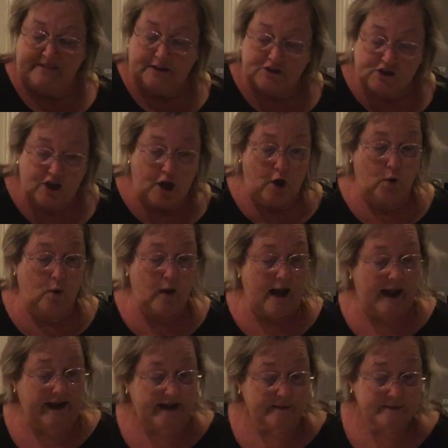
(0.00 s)
So
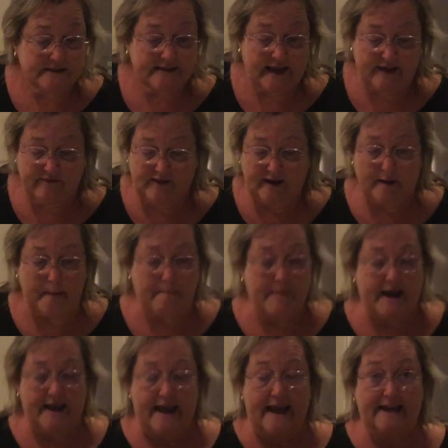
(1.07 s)
I am saving
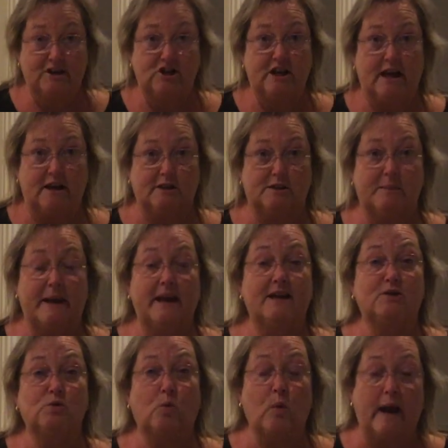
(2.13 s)
my eggshells,
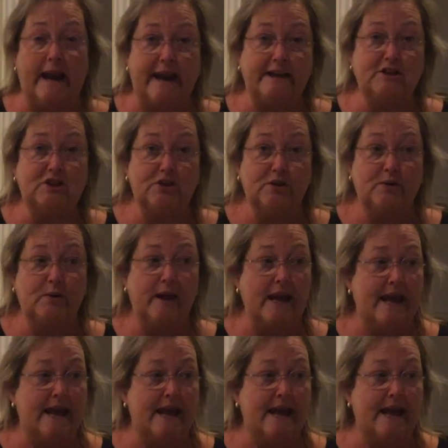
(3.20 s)
because what I do